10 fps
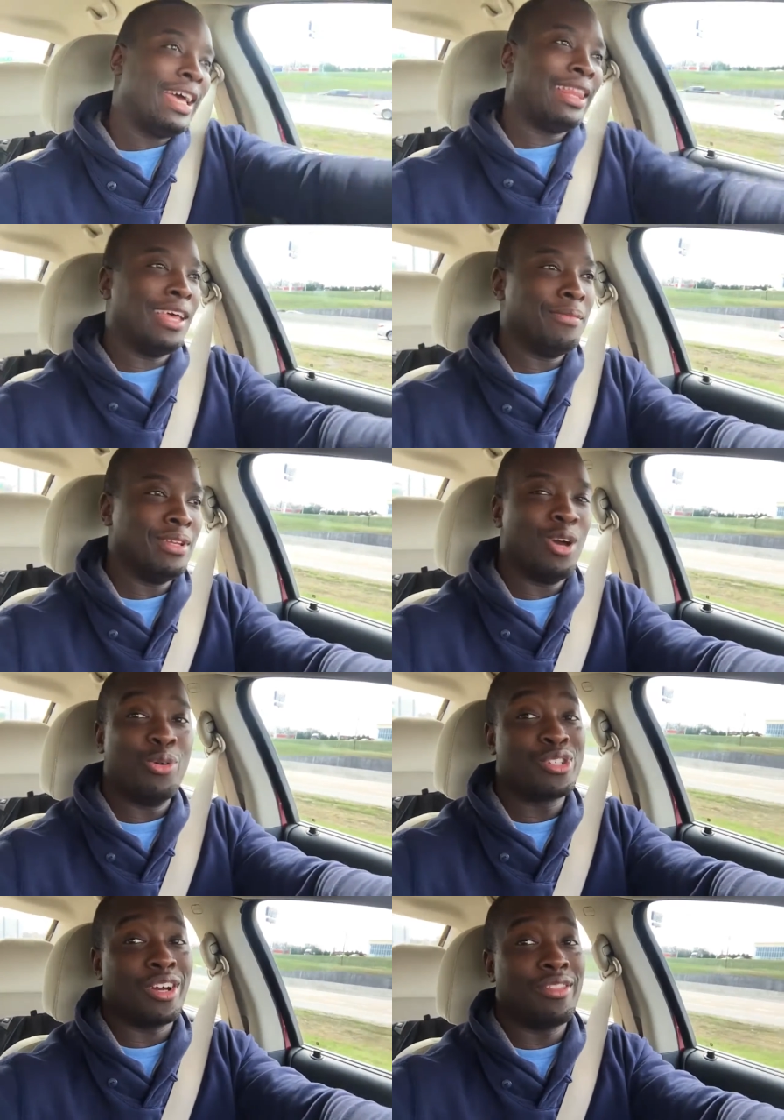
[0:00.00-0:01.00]
and let me
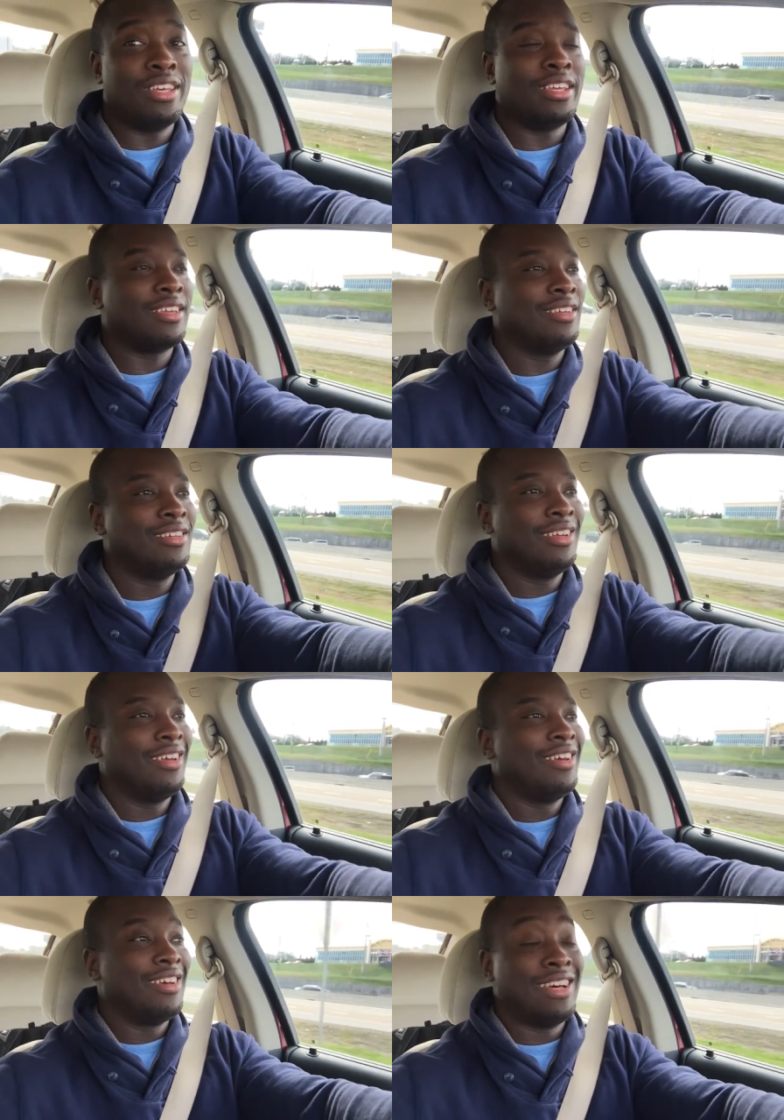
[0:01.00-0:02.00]
know what y'all think.
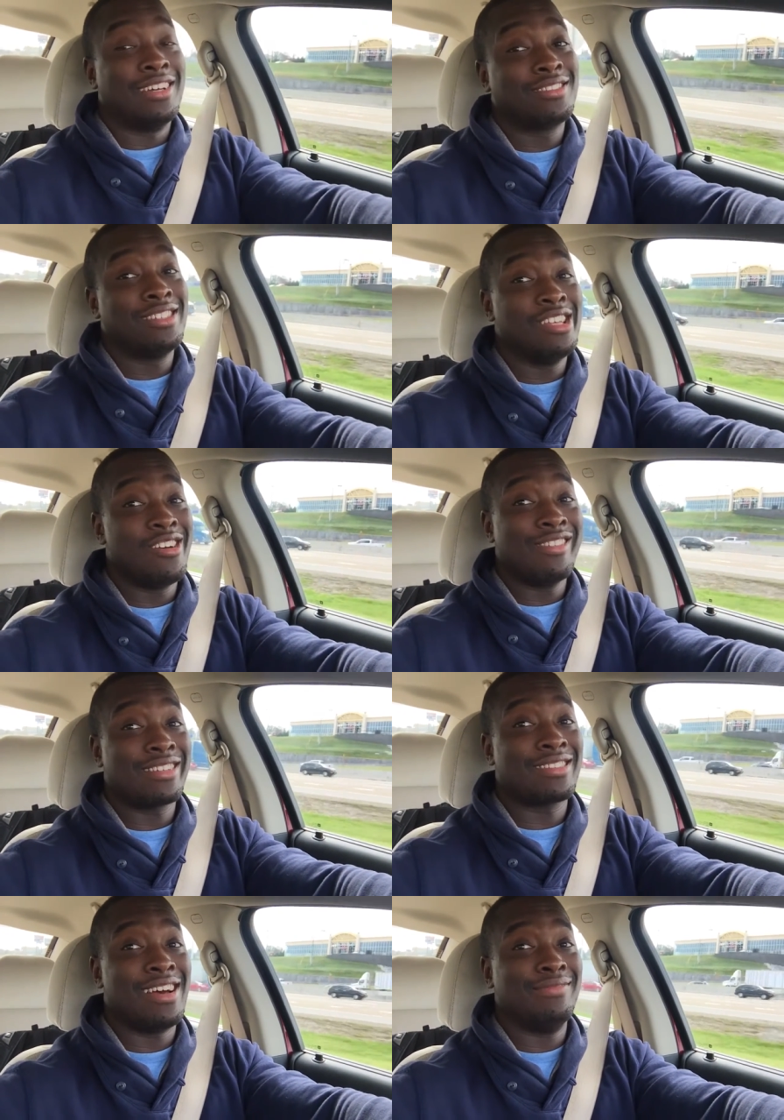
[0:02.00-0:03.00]
I'll see y'all
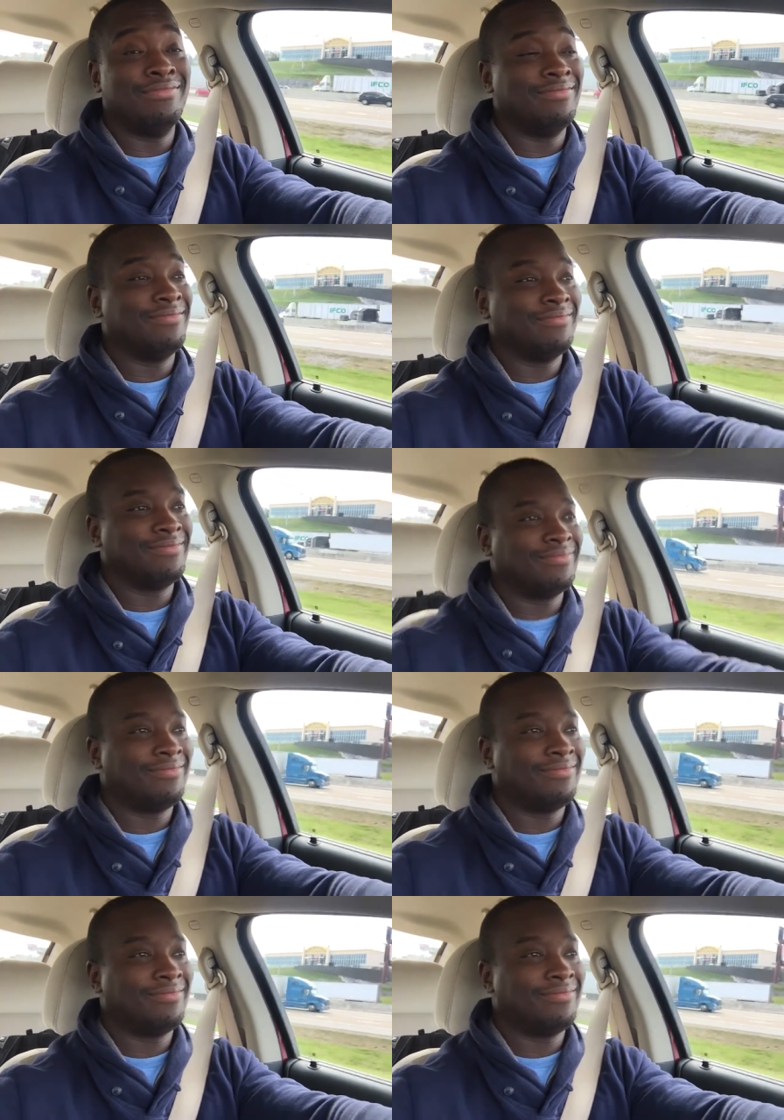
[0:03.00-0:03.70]
next time.